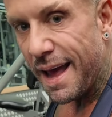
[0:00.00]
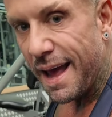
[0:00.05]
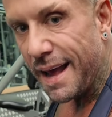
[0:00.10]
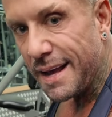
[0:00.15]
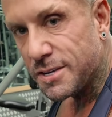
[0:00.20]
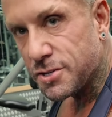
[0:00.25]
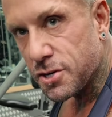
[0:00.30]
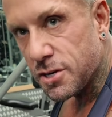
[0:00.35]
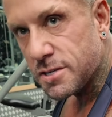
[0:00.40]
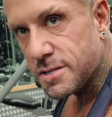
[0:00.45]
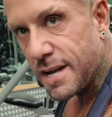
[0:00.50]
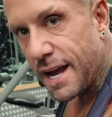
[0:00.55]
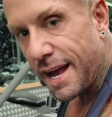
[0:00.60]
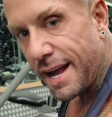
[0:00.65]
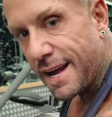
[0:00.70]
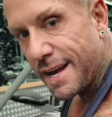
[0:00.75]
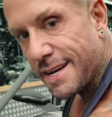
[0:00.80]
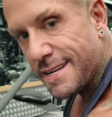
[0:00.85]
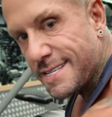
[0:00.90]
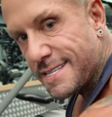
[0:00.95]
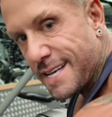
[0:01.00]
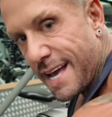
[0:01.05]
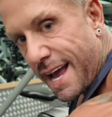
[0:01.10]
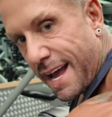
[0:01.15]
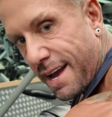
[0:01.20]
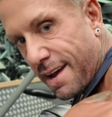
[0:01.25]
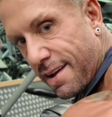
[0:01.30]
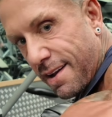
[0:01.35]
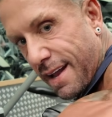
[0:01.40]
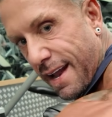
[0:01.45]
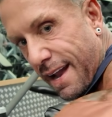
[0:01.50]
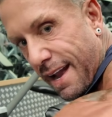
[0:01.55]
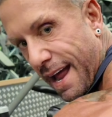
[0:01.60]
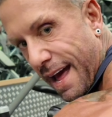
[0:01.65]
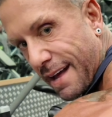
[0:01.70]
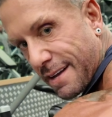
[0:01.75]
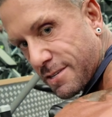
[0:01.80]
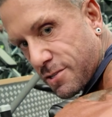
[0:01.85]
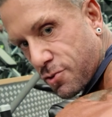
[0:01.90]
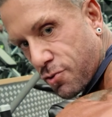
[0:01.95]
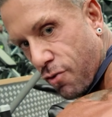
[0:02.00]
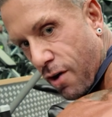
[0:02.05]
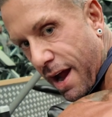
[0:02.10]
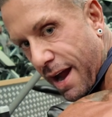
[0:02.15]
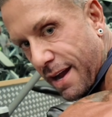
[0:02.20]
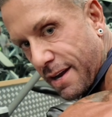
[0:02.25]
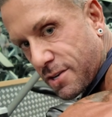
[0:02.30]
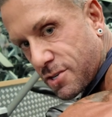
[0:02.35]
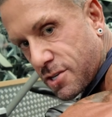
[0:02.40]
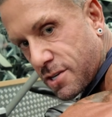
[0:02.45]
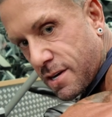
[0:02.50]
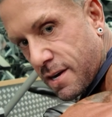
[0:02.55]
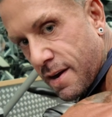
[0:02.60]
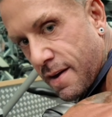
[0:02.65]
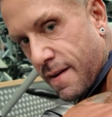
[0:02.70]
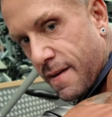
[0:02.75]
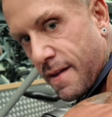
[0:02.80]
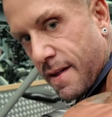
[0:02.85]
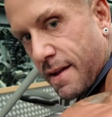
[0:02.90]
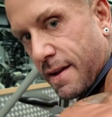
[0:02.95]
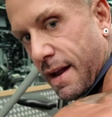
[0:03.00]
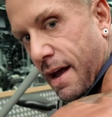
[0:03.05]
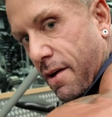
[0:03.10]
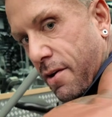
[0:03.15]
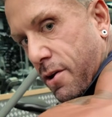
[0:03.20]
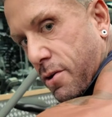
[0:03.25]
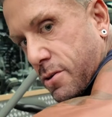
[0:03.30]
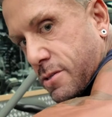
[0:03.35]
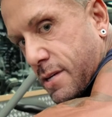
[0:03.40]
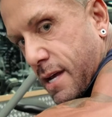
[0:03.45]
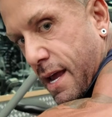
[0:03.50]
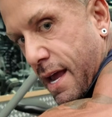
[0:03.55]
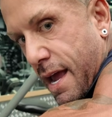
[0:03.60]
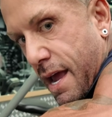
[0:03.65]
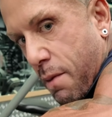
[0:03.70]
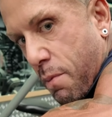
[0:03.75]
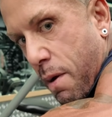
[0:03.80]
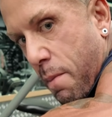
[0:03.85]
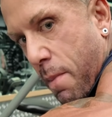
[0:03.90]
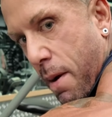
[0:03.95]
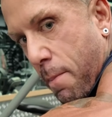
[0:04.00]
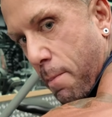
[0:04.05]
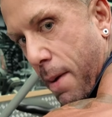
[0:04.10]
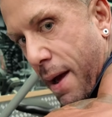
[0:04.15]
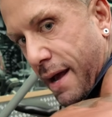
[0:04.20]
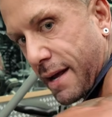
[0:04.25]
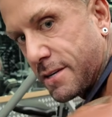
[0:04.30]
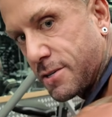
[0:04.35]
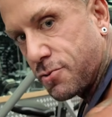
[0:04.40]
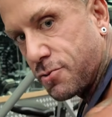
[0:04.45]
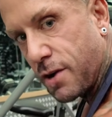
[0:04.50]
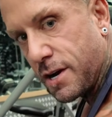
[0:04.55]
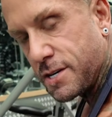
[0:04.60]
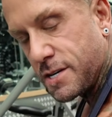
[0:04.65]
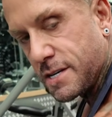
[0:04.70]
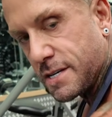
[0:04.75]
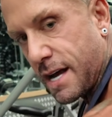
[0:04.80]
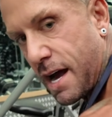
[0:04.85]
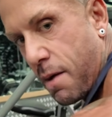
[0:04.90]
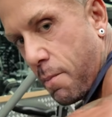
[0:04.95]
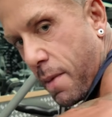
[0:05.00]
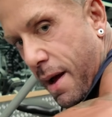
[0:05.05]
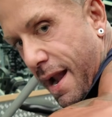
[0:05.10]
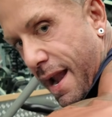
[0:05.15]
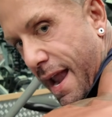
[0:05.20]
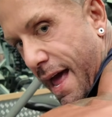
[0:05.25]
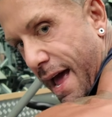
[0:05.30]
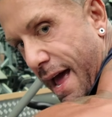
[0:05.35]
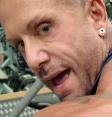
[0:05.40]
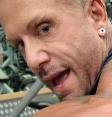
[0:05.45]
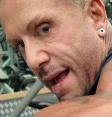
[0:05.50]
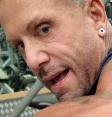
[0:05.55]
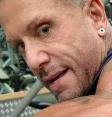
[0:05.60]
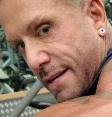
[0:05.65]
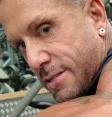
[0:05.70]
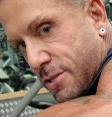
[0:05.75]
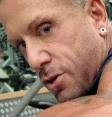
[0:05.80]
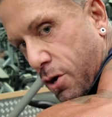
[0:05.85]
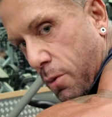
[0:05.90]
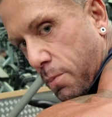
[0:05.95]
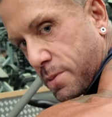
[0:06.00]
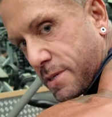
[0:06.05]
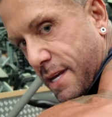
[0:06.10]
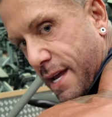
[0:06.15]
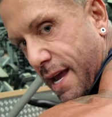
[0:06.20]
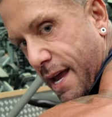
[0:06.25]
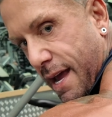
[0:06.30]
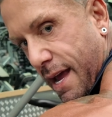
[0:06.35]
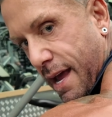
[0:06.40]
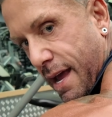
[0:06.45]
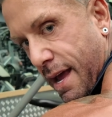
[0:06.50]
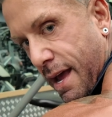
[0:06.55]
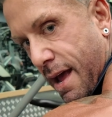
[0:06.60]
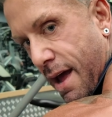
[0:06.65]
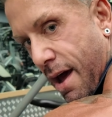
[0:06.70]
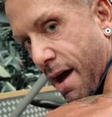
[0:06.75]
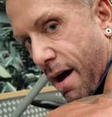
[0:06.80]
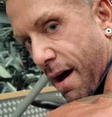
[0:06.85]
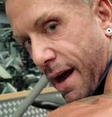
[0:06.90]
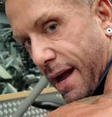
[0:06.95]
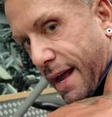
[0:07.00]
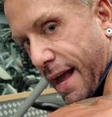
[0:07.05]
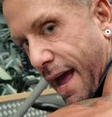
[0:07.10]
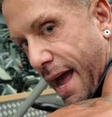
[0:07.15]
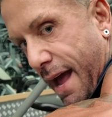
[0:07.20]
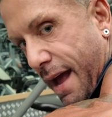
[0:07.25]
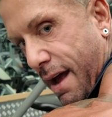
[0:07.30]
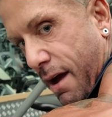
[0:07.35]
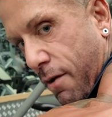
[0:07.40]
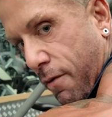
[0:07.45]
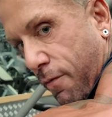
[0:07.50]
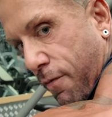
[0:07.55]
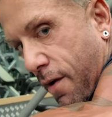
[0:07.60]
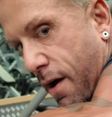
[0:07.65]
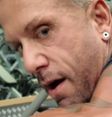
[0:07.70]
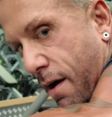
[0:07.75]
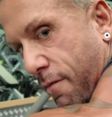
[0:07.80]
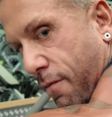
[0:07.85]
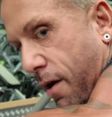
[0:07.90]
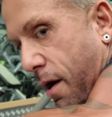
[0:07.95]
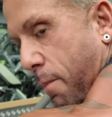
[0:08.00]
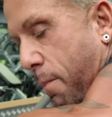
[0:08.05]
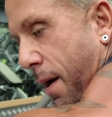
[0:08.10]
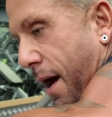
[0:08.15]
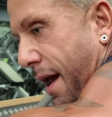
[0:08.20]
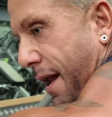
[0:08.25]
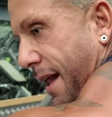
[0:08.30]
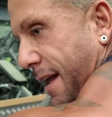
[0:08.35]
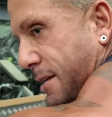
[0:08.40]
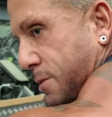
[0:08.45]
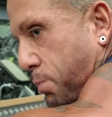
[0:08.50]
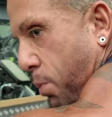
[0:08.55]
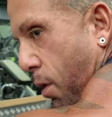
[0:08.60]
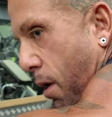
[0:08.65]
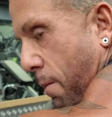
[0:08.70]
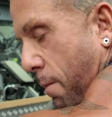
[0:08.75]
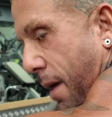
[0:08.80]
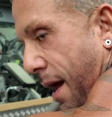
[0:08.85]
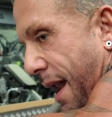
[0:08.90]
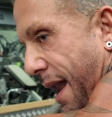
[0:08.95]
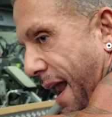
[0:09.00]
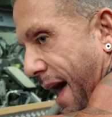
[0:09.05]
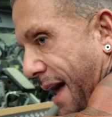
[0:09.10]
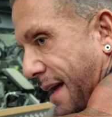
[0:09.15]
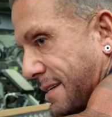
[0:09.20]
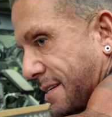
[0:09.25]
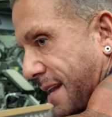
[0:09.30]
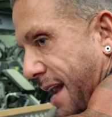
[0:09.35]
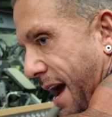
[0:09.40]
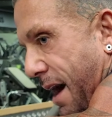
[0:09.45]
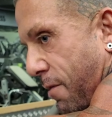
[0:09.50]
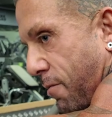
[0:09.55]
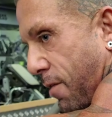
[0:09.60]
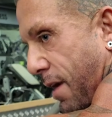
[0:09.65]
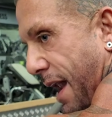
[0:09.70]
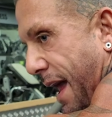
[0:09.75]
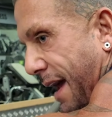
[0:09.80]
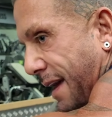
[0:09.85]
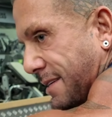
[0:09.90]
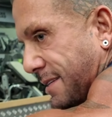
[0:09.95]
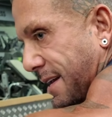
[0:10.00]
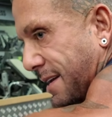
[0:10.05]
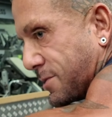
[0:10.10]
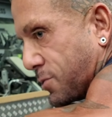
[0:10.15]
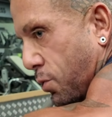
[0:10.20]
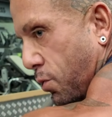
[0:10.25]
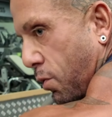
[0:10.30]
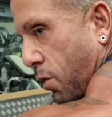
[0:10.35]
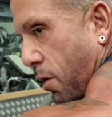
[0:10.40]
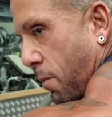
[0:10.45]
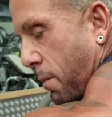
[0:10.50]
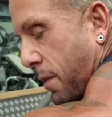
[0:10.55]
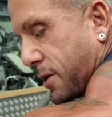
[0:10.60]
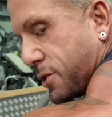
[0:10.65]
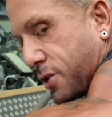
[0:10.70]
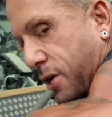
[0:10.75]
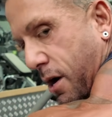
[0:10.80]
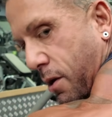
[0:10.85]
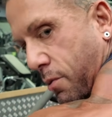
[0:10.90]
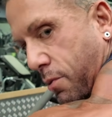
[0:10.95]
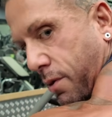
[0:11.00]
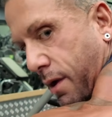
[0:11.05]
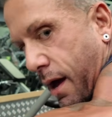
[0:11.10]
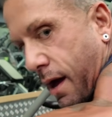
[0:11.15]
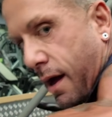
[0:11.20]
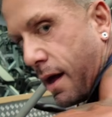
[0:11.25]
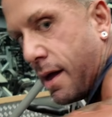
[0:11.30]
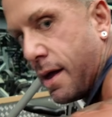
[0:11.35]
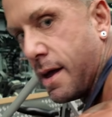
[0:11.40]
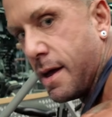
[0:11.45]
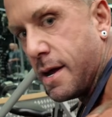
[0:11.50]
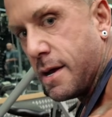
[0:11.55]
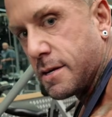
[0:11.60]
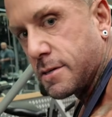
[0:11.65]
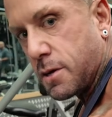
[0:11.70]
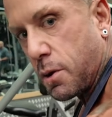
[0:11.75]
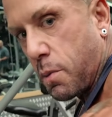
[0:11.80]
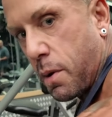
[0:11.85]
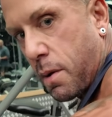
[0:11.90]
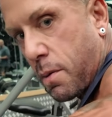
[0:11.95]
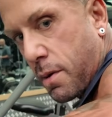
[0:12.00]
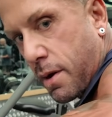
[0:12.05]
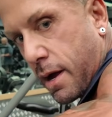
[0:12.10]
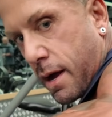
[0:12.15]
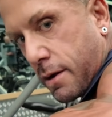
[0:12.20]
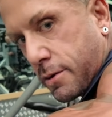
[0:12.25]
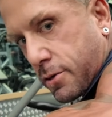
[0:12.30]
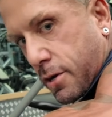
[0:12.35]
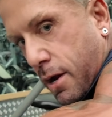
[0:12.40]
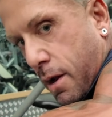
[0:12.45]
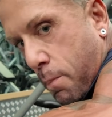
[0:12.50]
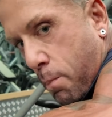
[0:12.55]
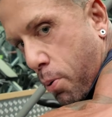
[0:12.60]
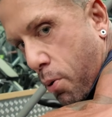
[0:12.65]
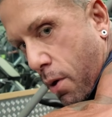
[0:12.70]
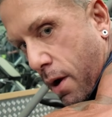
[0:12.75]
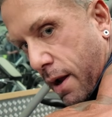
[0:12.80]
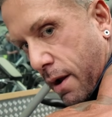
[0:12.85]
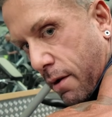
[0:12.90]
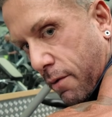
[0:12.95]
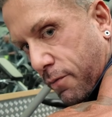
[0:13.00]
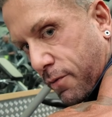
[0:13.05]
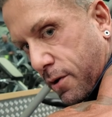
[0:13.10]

is just take a second in that stretch. Now you'll see here when my back stretches out my lat, it stops here. I can go further, but at this point my lat's now relaxed. It's all on my shoulder. So we want to go to the point of